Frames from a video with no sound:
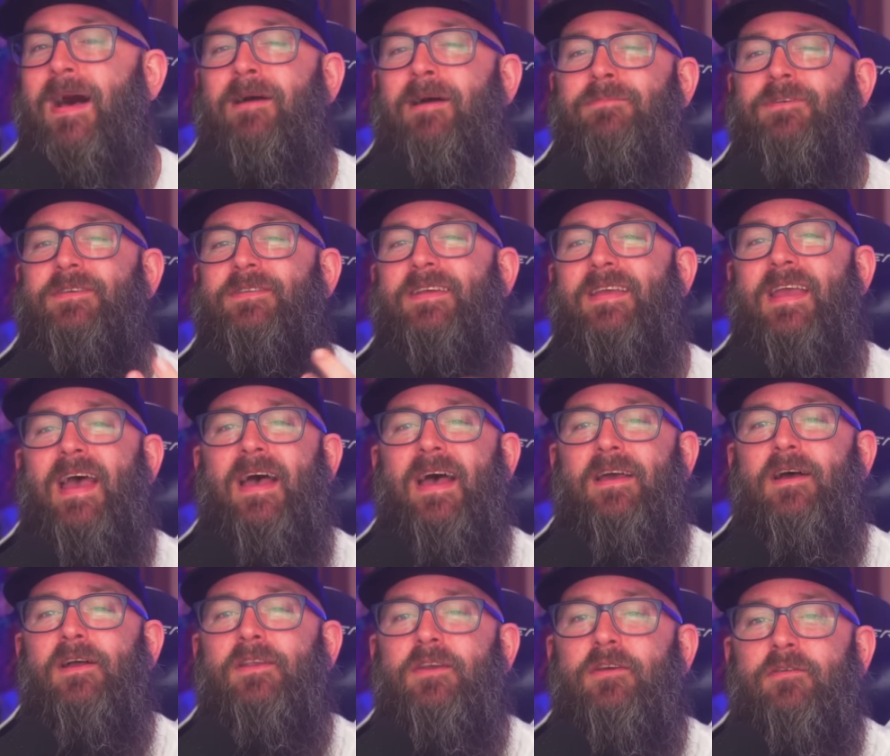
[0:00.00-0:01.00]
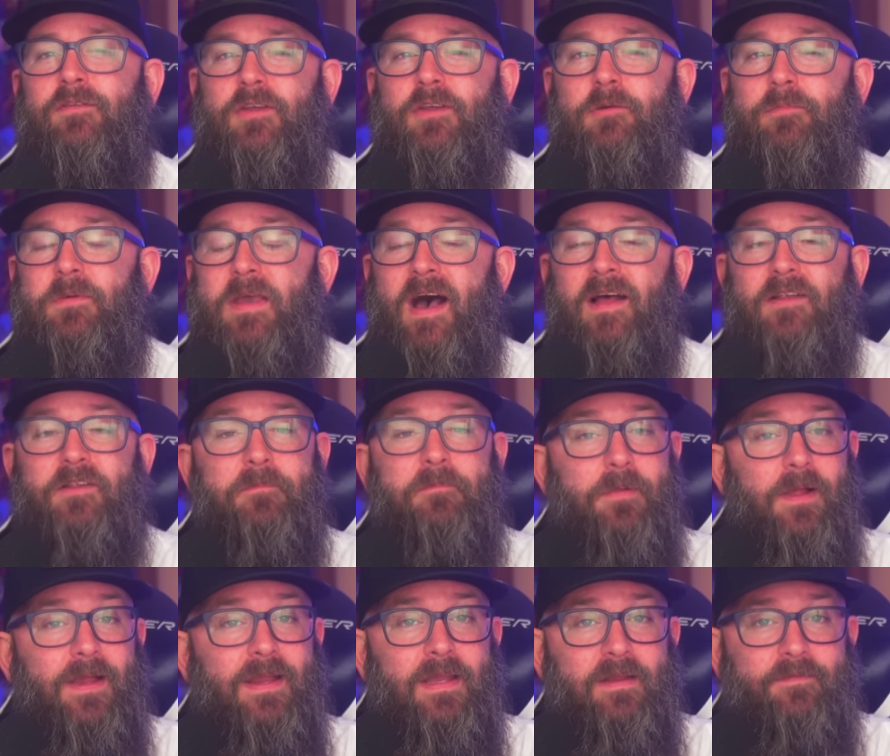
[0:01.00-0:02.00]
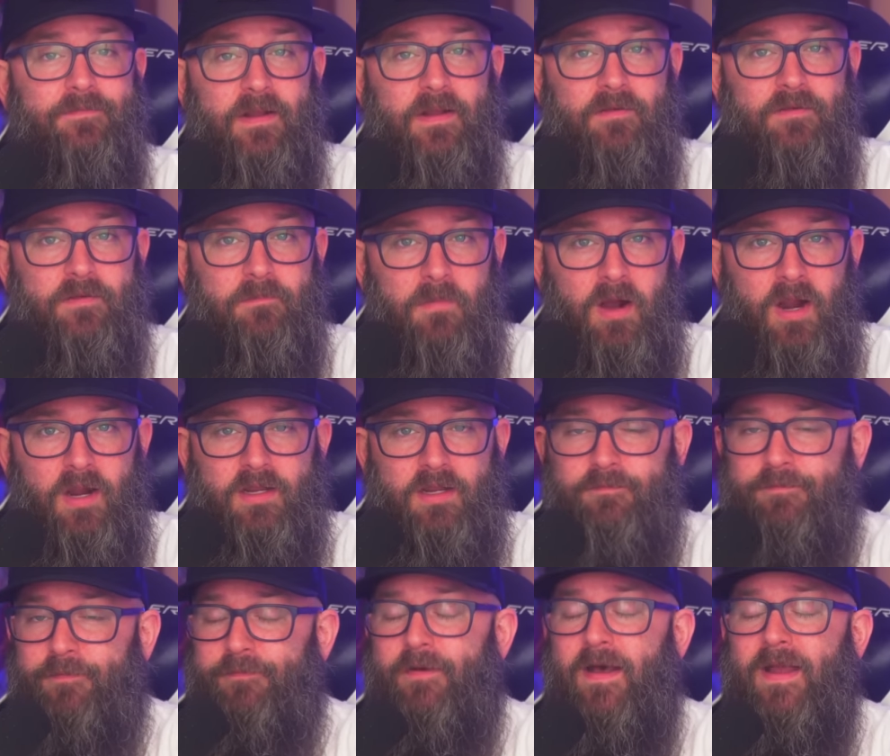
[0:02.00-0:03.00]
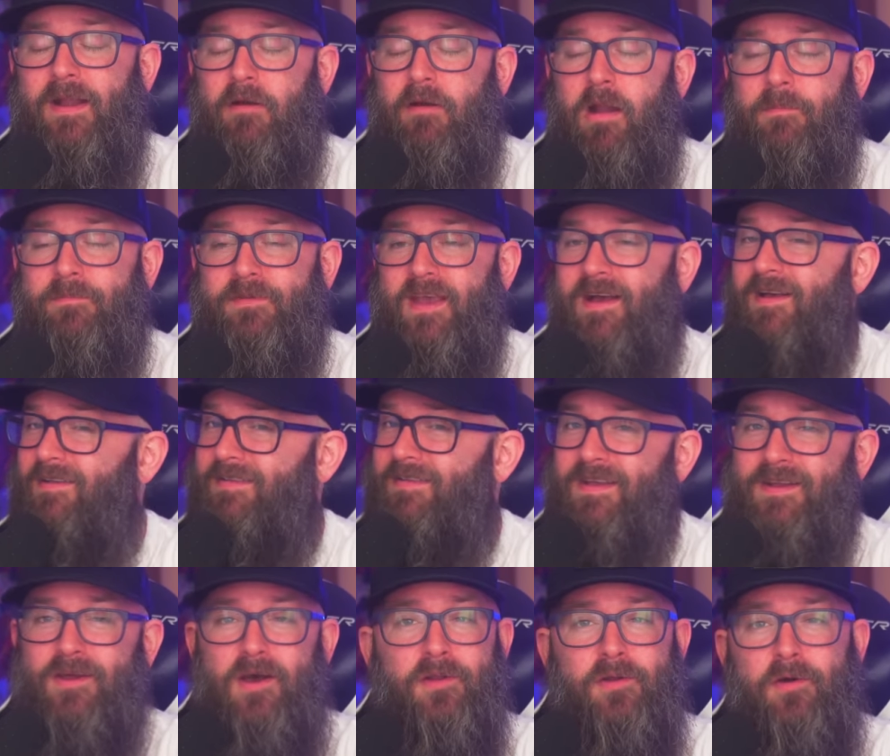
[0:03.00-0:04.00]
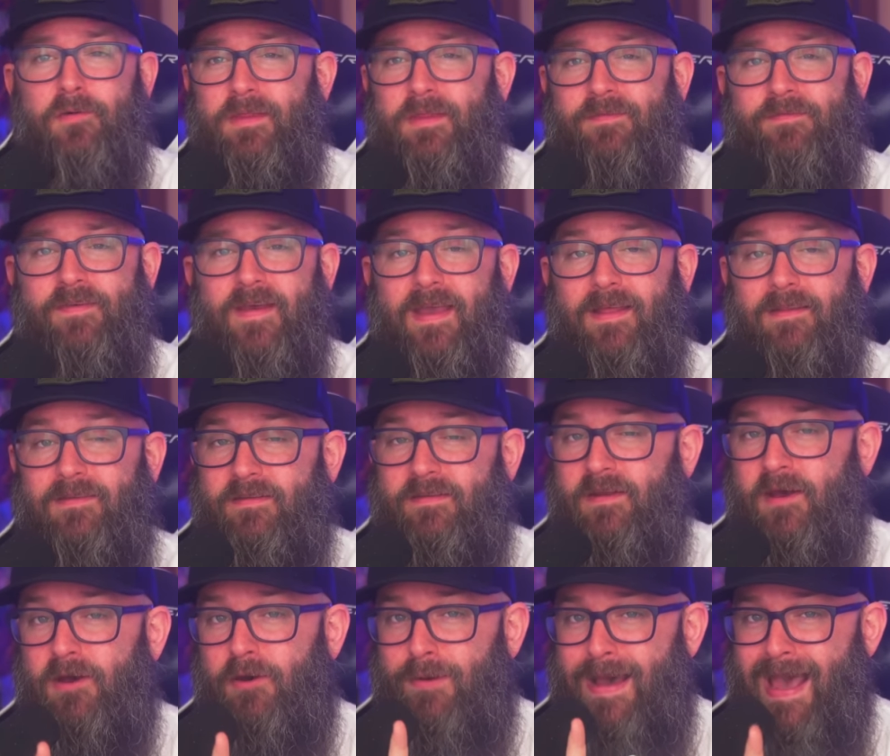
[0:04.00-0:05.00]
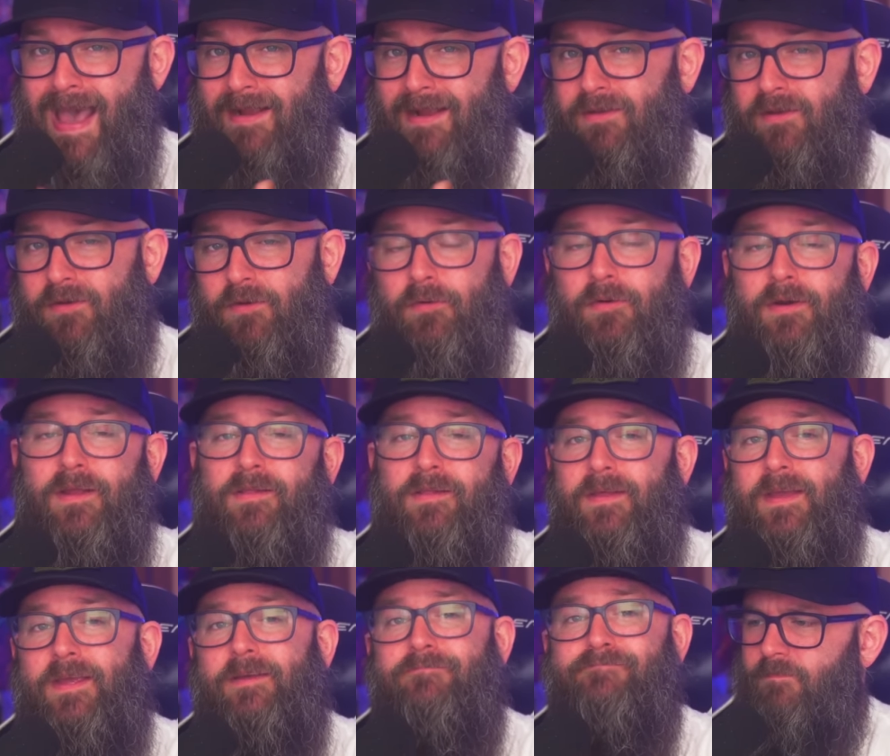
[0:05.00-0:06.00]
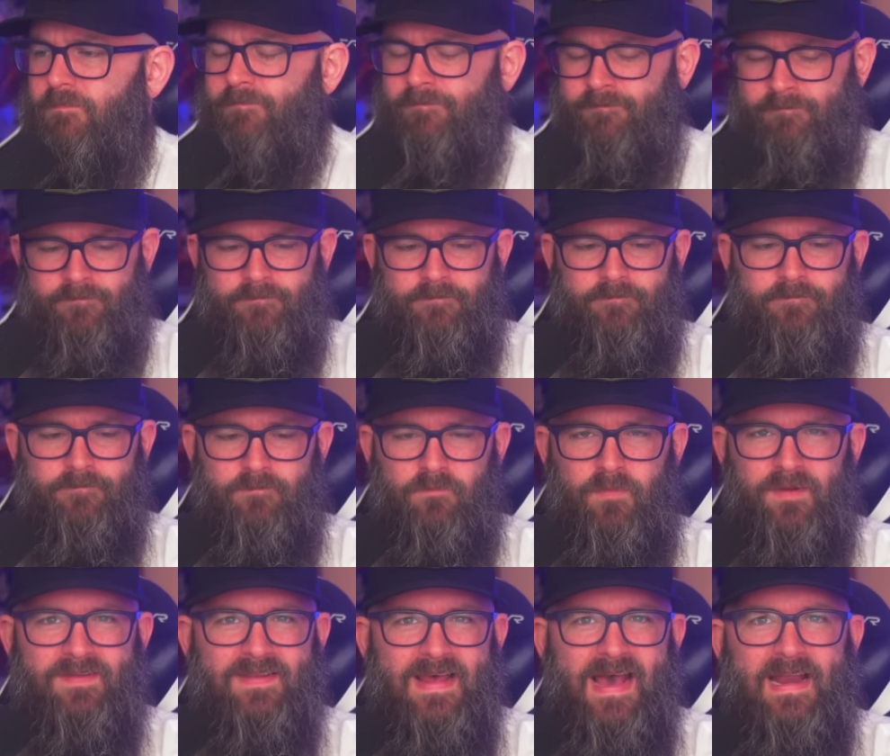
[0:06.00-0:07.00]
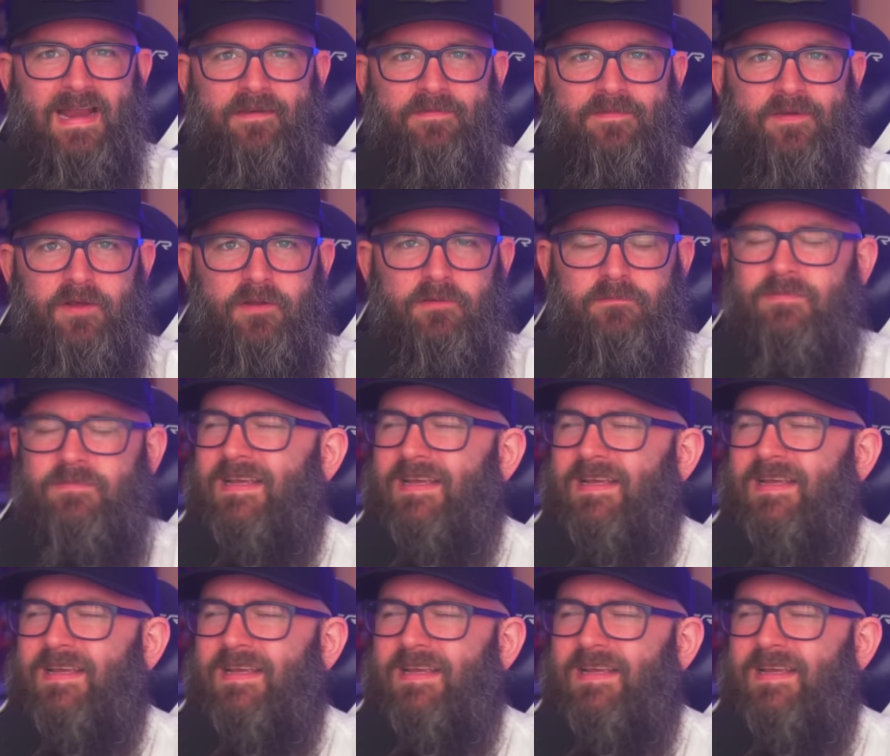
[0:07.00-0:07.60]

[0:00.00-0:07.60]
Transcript: I'm just a guy on YouTube contemplating if there's a market for firearms content on OnlyFans, so act accordingly. What's that I feel?